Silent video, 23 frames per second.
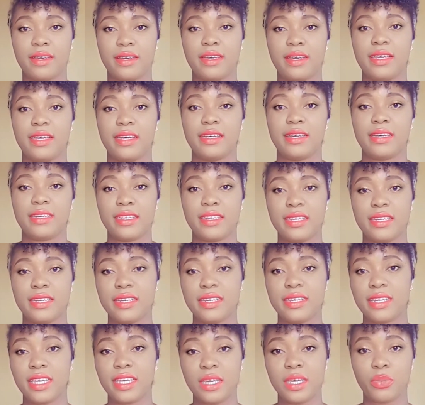in
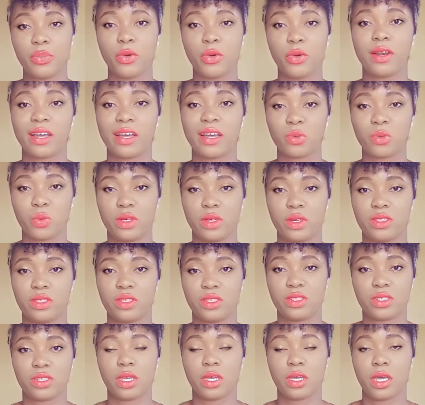Igbo language,
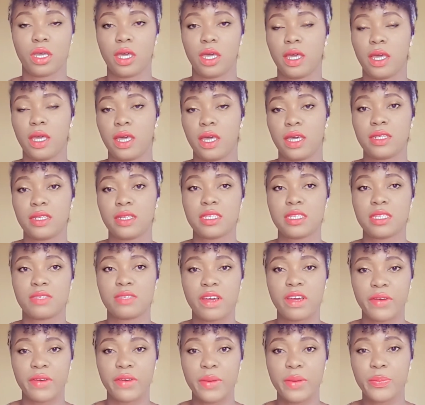it is very
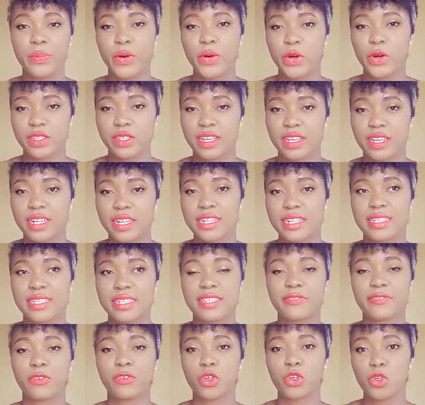important for
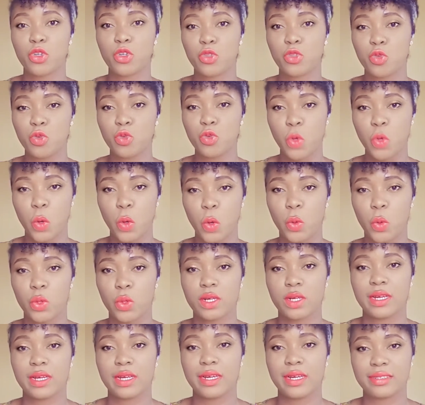you to know
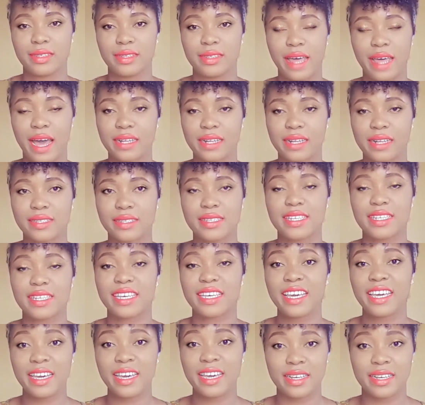that
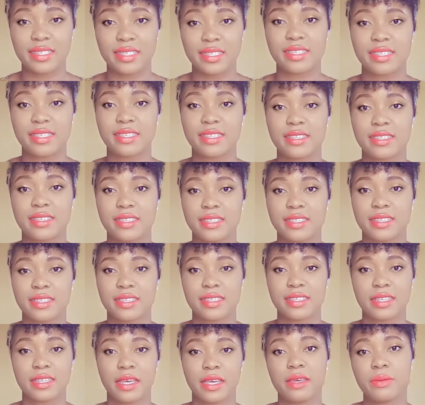is
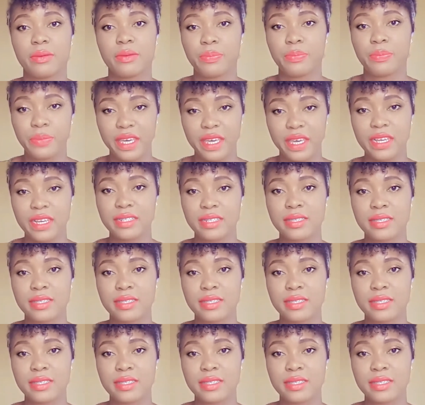means